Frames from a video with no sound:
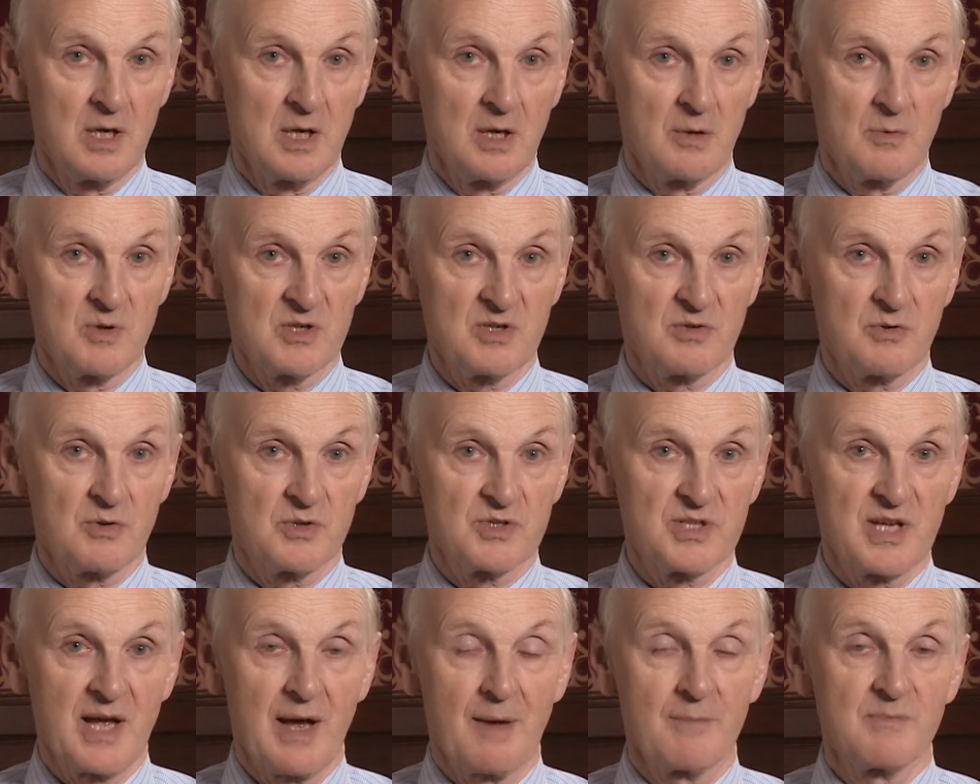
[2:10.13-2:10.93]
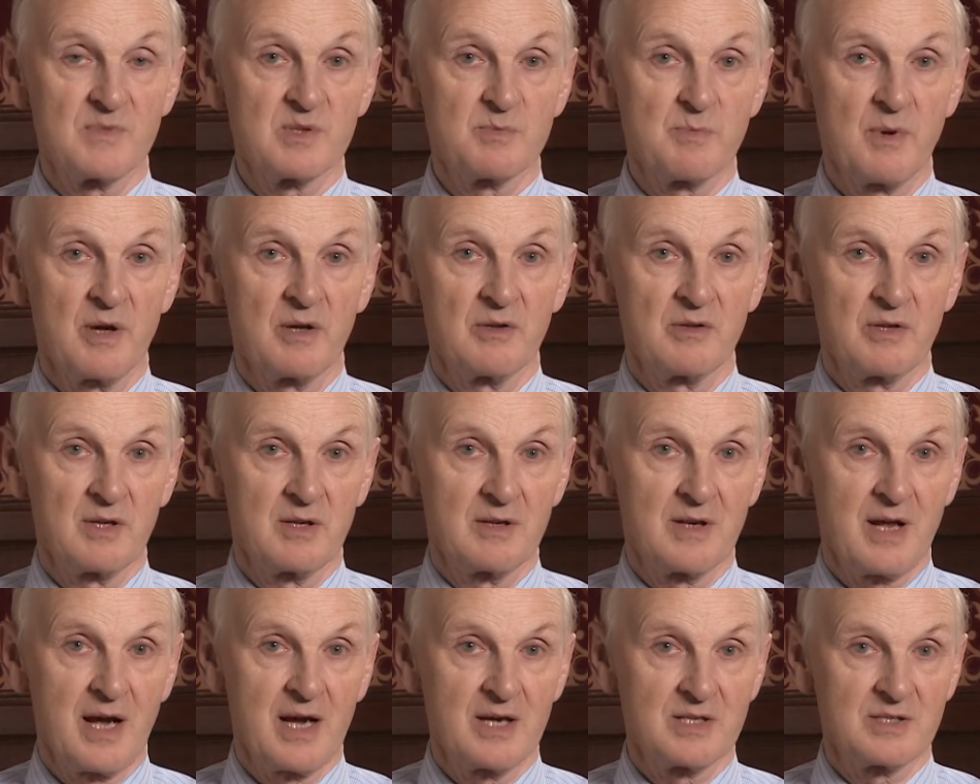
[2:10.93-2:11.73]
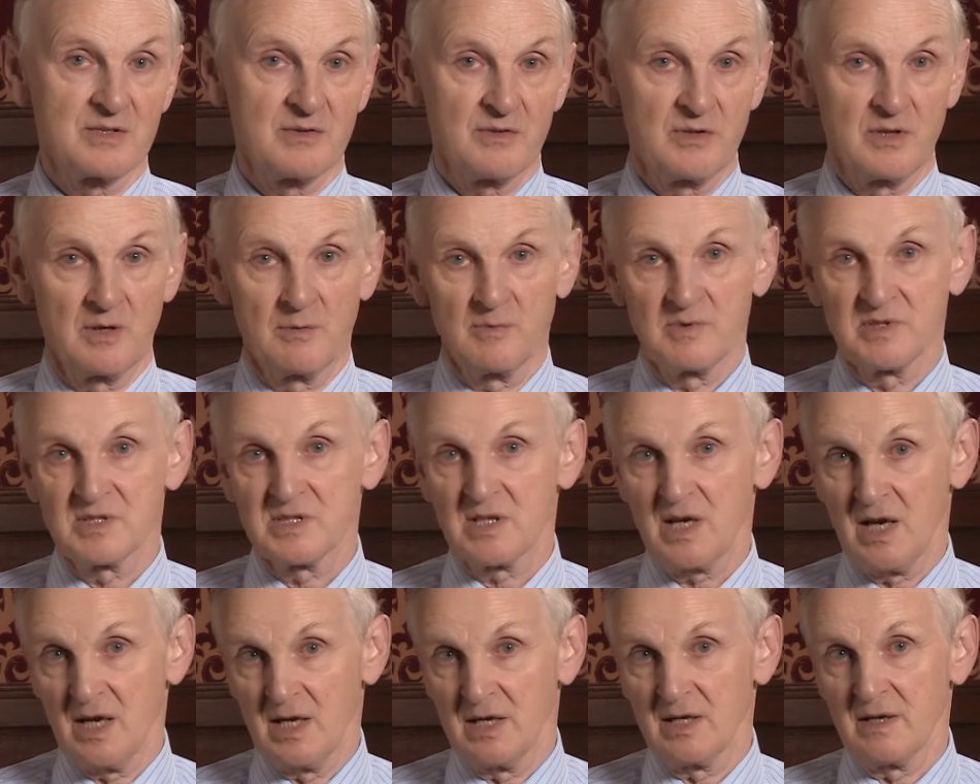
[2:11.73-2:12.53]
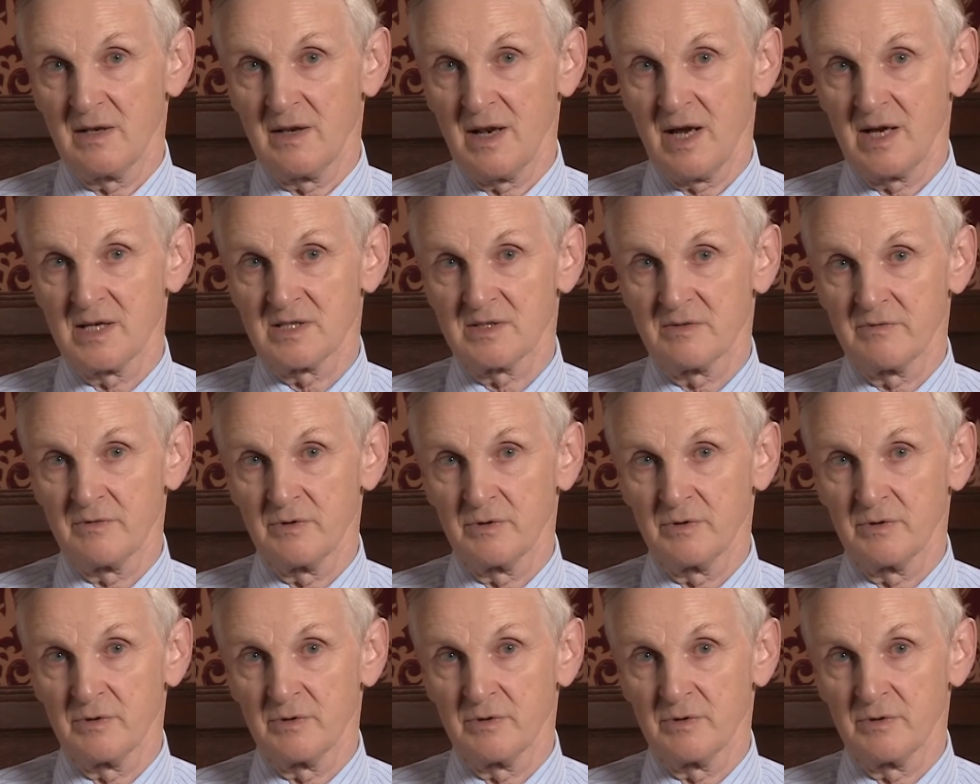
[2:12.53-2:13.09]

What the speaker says: which of course happens both in the House of Commons and in the House of